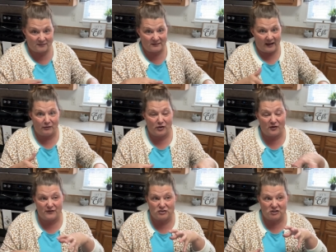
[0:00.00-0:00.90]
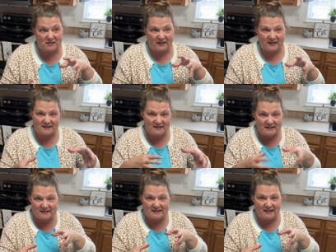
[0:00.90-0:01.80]
I don't know if it's just the
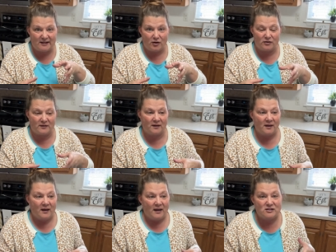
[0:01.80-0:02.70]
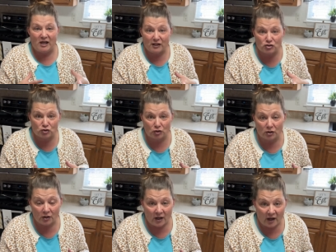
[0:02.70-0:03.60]
consistency or the
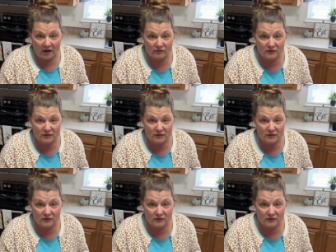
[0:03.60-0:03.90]
texture of the